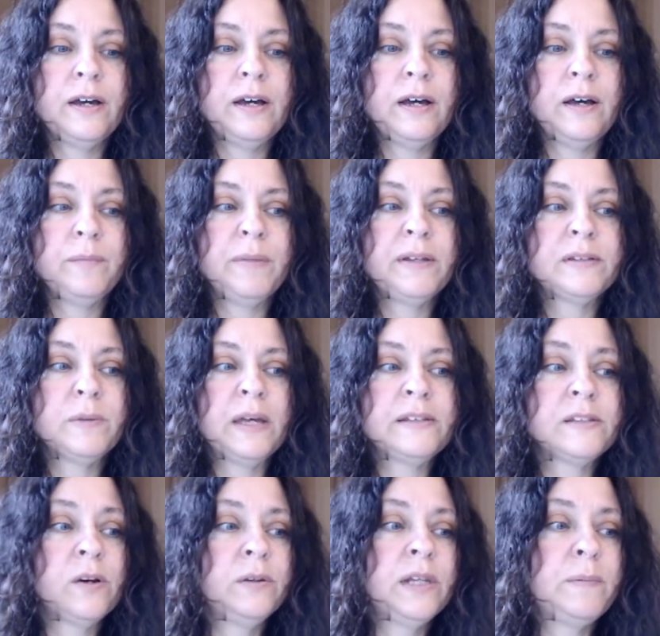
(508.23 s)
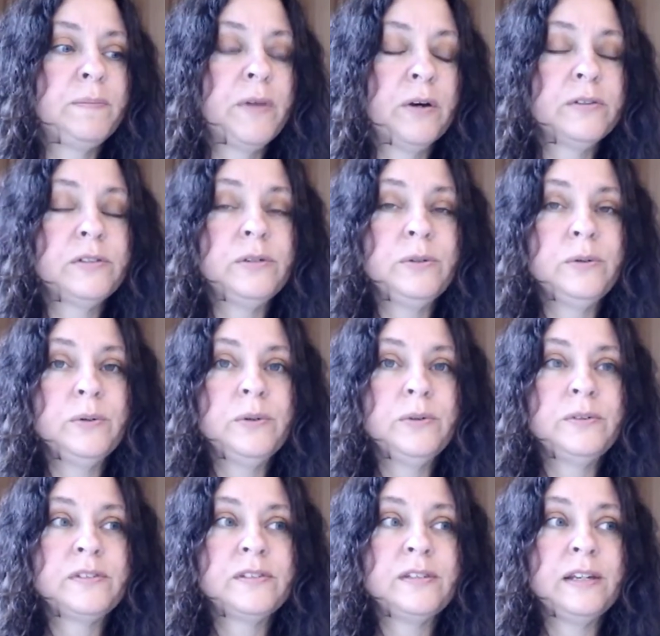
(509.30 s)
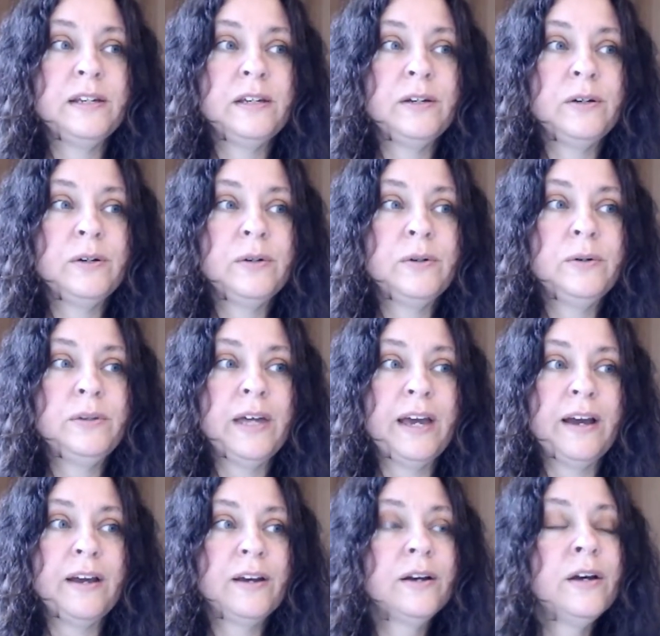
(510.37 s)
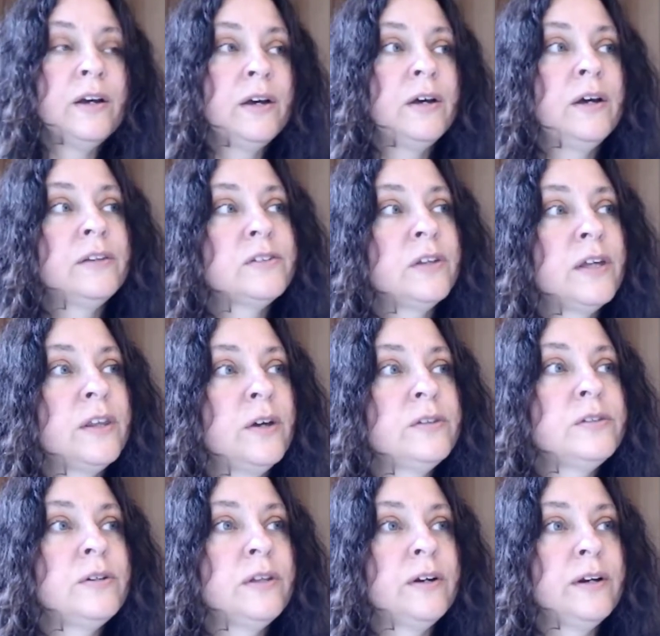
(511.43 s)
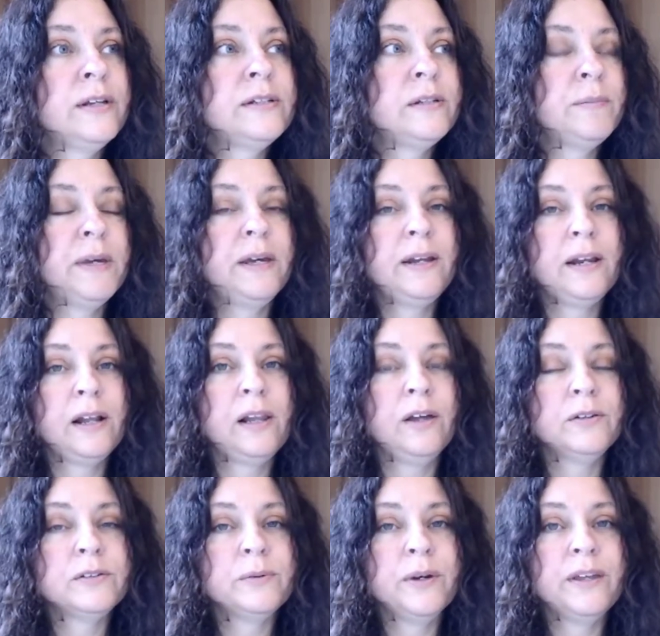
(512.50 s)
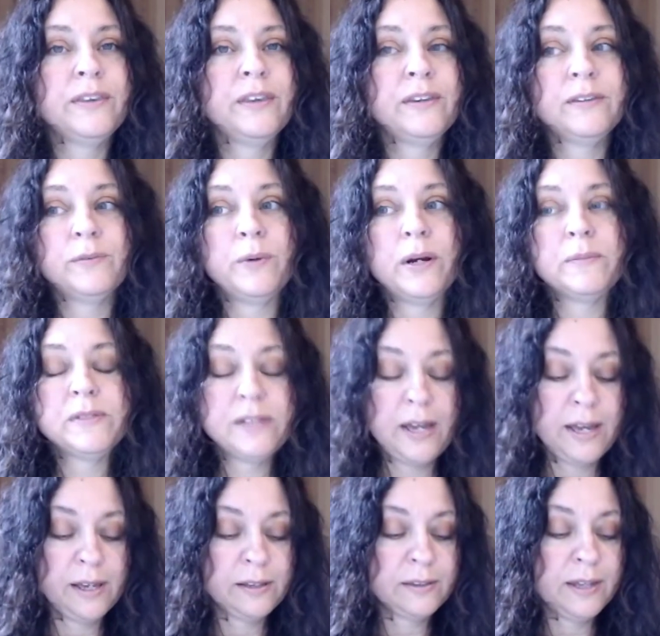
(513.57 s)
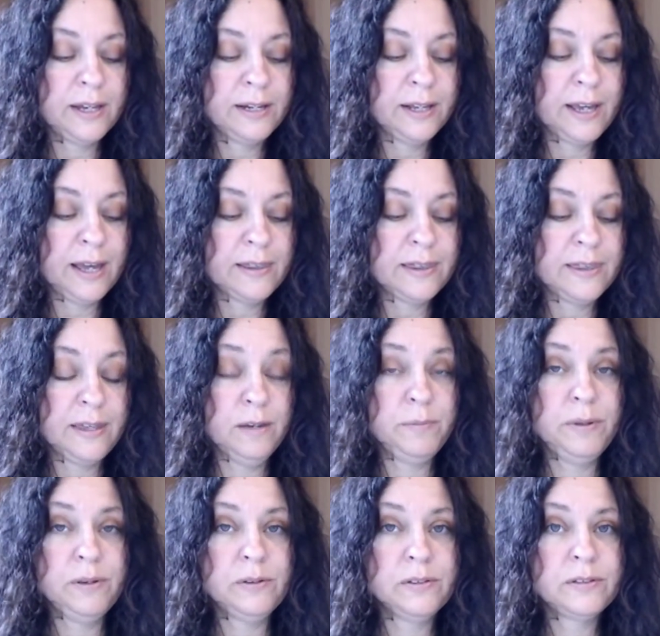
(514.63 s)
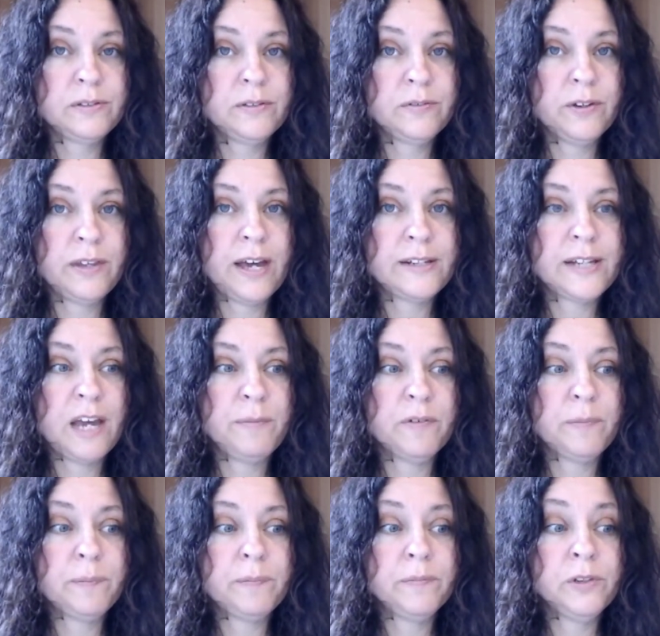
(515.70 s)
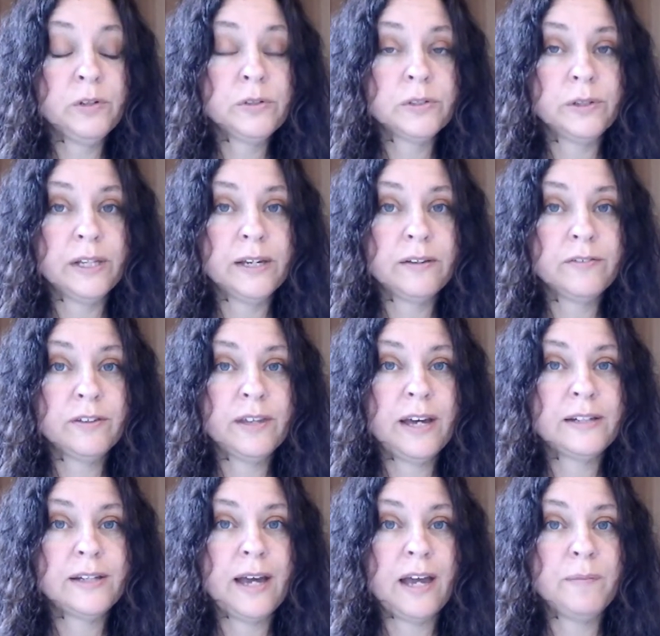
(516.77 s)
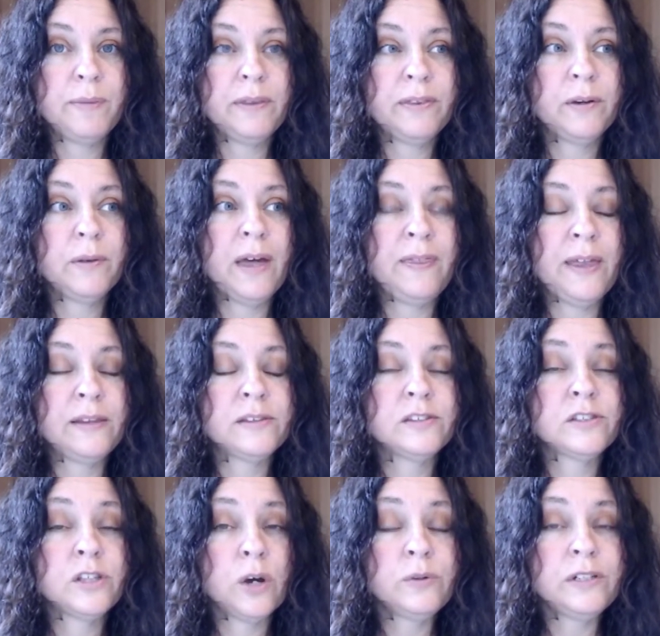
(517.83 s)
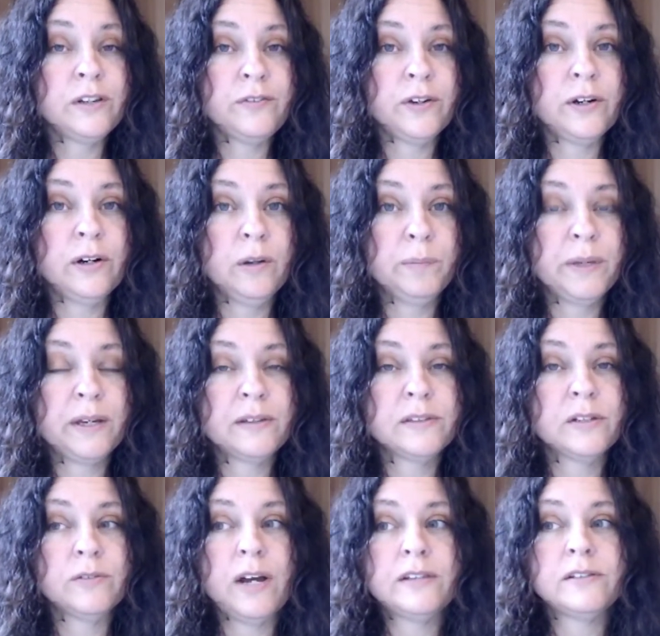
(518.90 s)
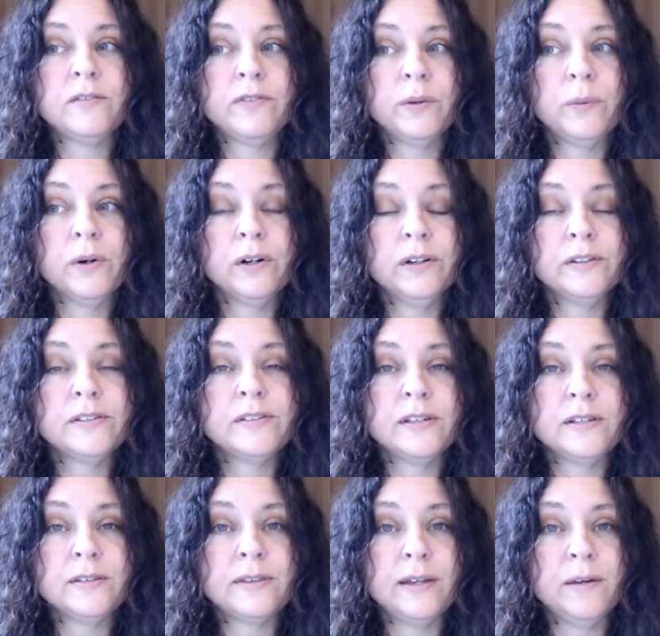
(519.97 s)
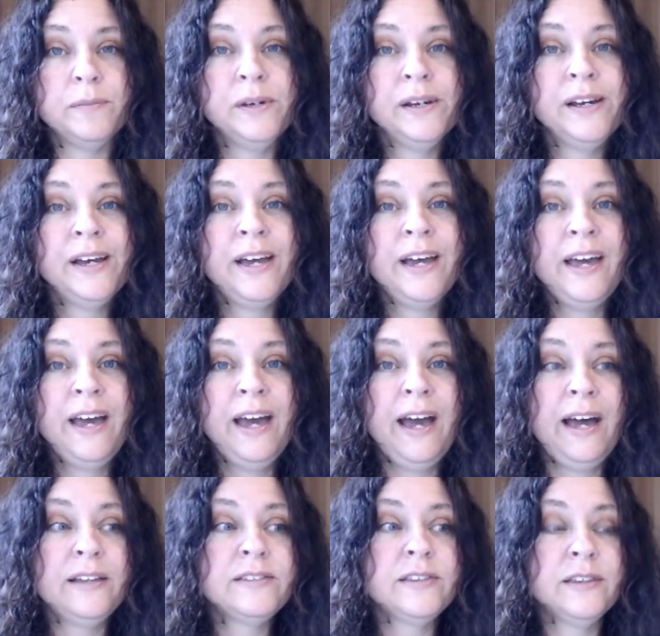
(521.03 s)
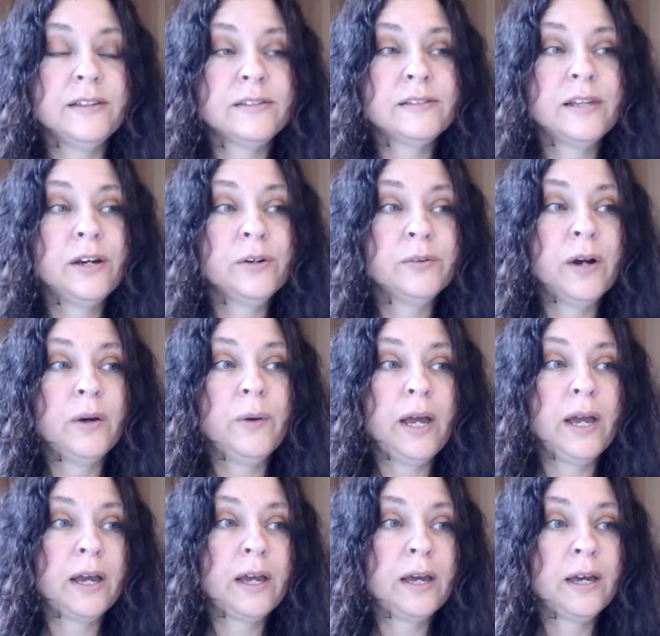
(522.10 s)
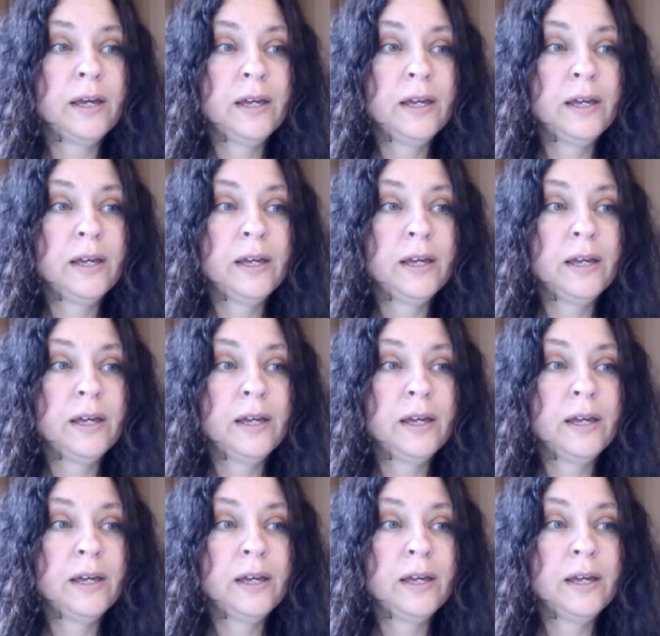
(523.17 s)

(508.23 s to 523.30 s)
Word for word: um, it's, it's only those who, who see who they, it's only those who they're intimate and close with, this is what I'm saying, that get the abuse for that type of, usually for that type. And that's so difficult because the rest of the world sees them as this heroic,